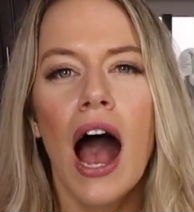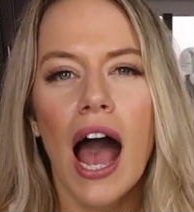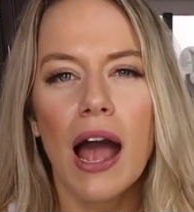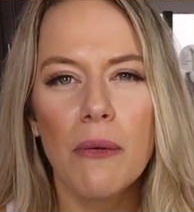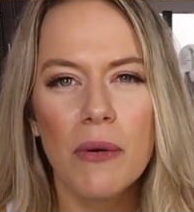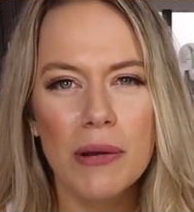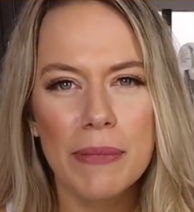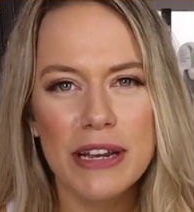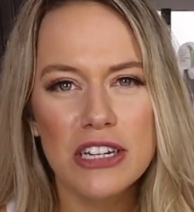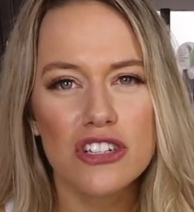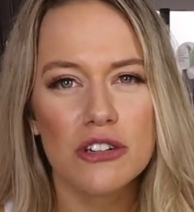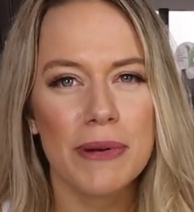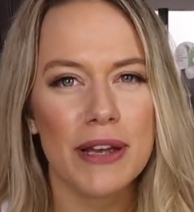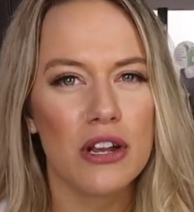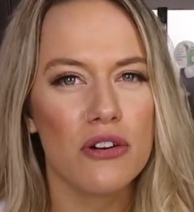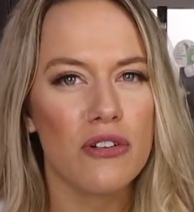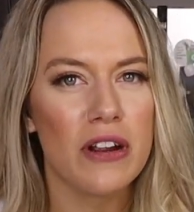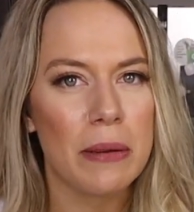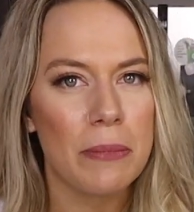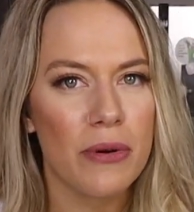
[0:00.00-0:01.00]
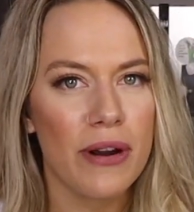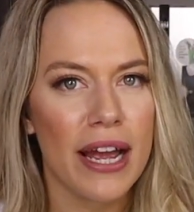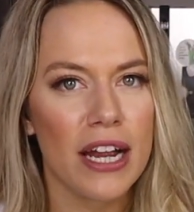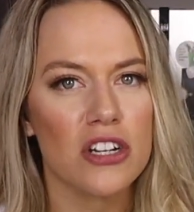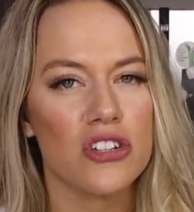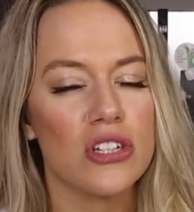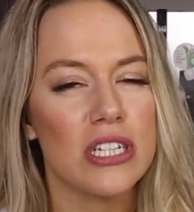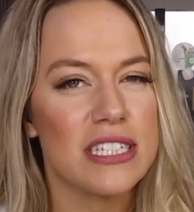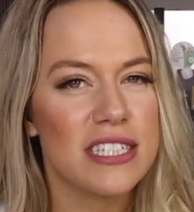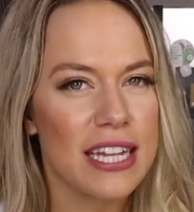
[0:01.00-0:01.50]
I wanna make sure my creamer
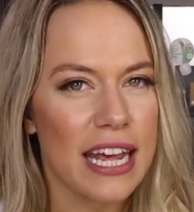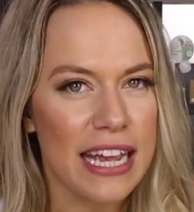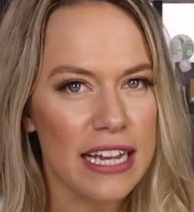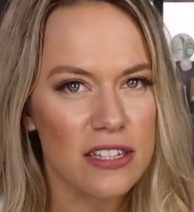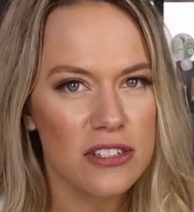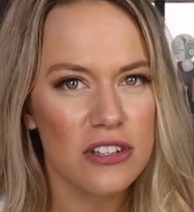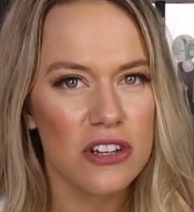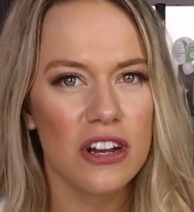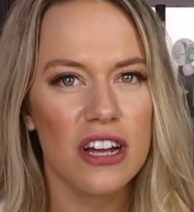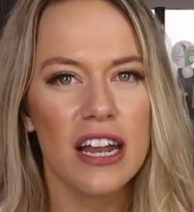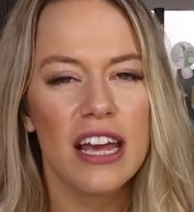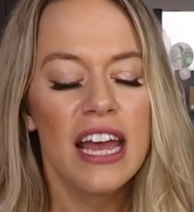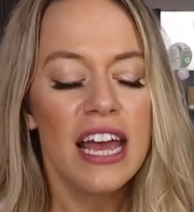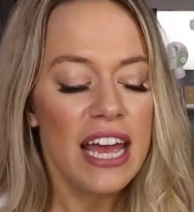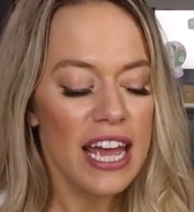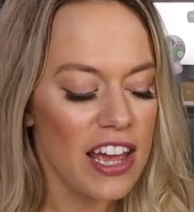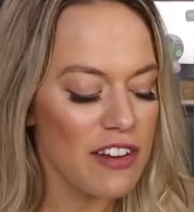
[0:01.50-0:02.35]
actually tastes good.